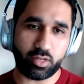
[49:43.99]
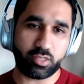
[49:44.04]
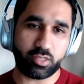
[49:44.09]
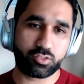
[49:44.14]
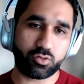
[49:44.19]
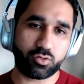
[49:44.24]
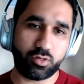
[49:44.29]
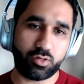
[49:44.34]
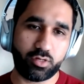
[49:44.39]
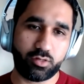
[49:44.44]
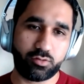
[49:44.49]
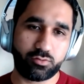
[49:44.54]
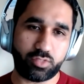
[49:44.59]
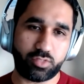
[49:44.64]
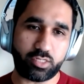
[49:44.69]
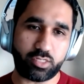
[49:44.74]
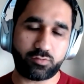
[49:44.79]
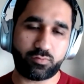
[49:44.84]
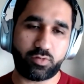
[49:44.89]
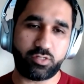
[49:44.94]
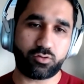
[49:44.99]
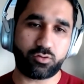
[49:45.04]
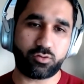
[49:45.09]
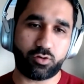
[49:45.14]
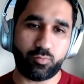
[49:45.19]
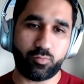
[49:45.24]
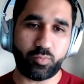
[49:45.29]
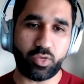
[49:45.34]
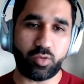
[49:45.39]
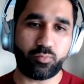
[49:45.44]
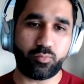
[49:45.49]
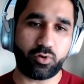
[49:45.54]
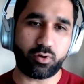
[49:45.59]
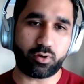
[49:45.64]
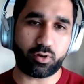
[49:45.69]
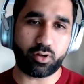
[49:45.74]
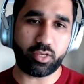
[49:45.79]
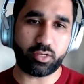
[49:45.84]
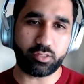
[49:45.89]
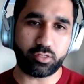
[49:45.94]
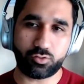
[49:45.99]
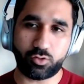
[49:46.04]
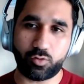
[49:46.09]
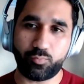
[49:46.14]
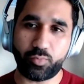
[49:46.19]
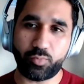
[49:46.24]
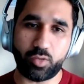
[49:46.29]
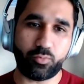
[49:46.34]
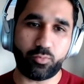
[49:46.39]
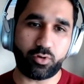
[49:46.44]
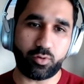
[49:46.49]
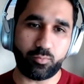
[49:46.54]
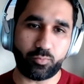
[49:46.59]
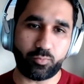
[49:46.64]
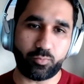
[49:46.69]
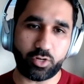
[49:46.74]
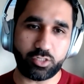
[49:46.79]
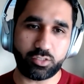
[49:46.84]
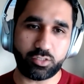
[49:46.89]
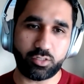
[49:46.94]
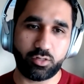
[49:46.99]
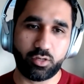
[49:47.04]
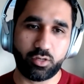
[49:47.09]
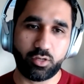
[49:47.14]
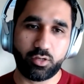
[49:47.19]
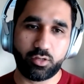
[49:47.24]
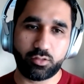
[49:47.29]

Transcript: clicks on it so that's why it's called pay per click it's not pay per impression